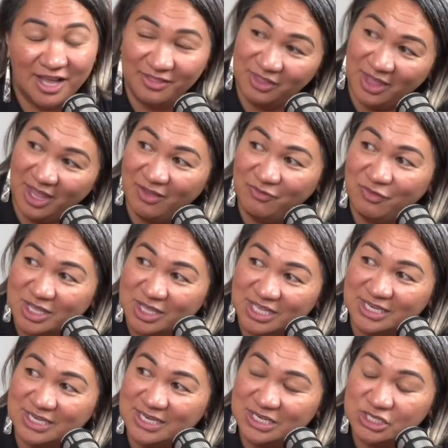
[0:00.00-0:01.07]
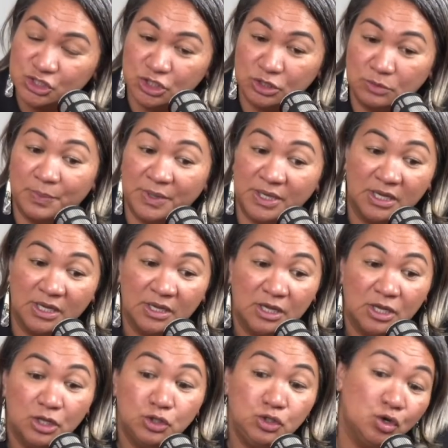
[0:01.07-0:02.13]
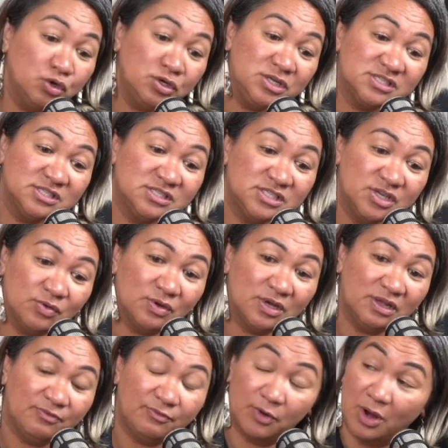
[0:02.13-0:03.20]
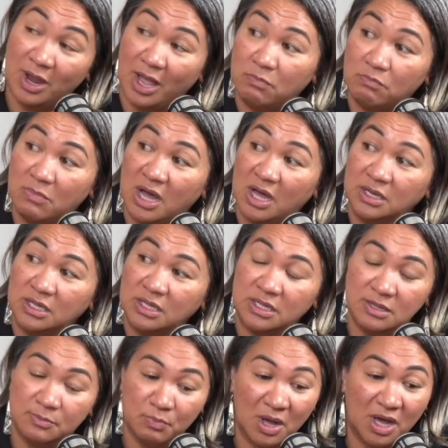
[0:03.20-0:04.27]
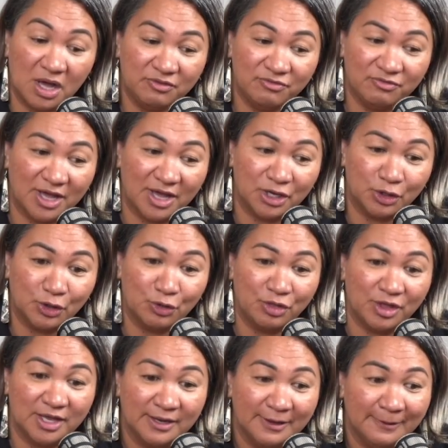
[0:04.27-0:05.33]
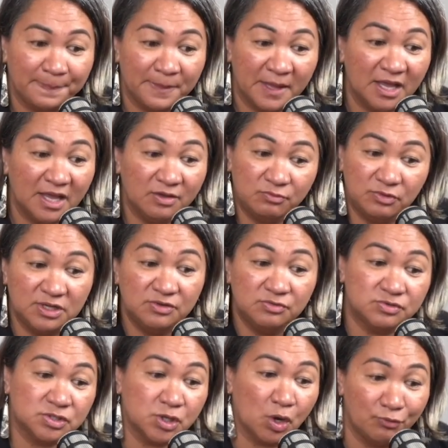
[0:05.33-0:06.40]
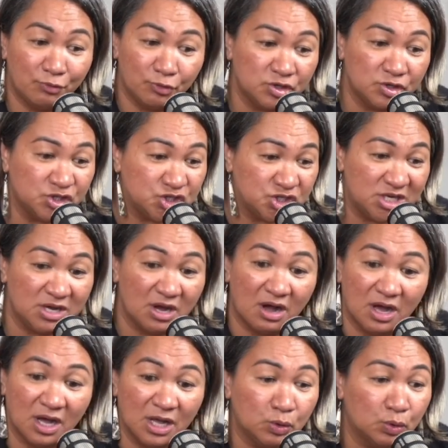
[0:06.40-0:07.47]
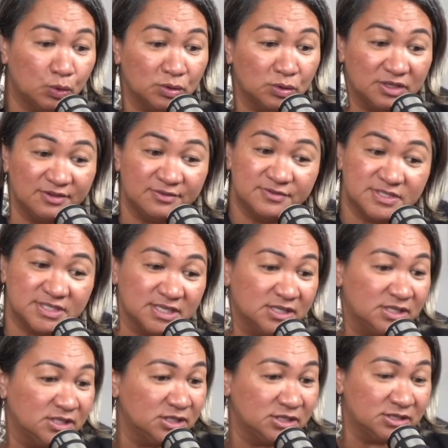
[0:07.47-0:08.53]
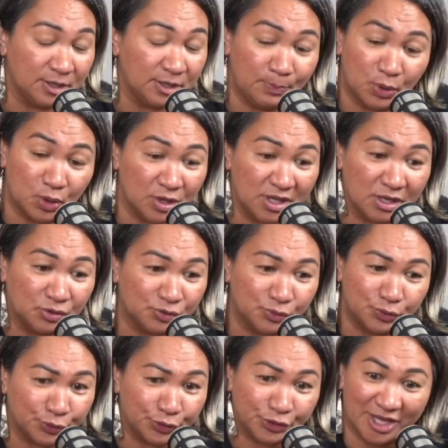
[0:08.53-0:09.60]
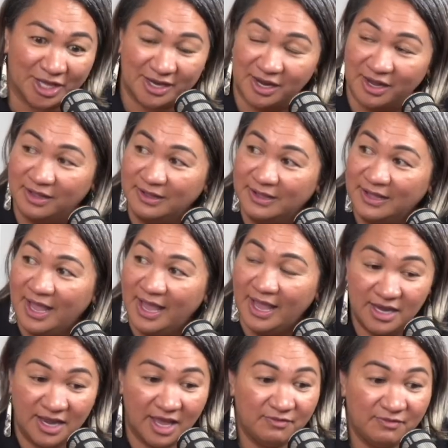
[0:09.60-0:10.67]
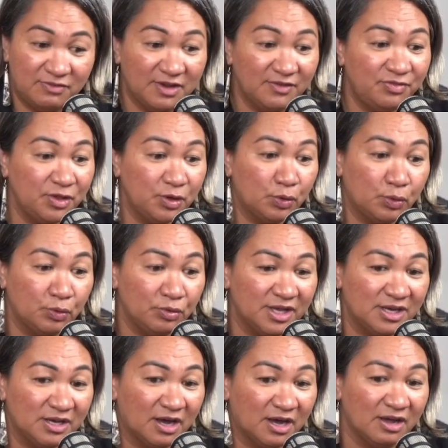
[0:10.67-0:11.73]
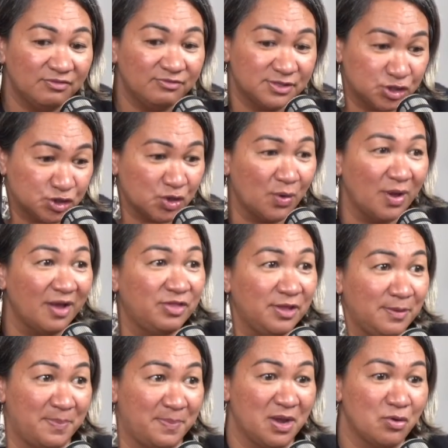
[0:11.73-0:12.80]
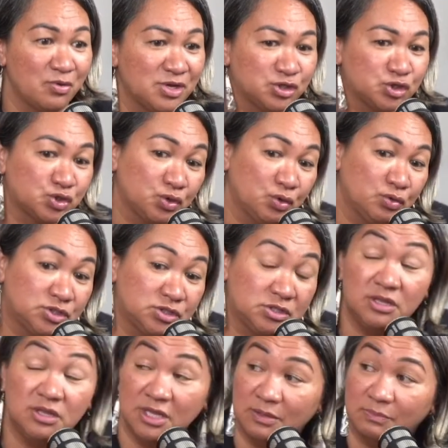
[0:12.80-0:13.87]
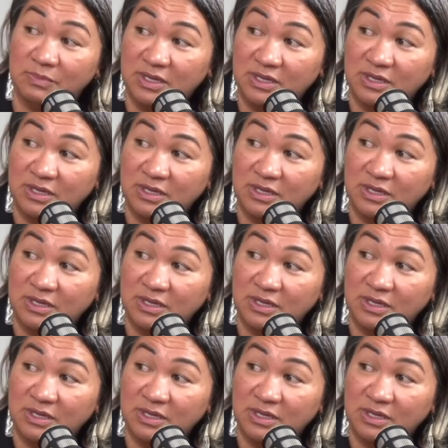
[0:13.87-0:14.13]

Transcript: and they have a connection, but not necessarily for our Māori whānau that have lived over in GI or lived in Te Pokea Ōtara and have lived there all their life, and so have their parents. So to them,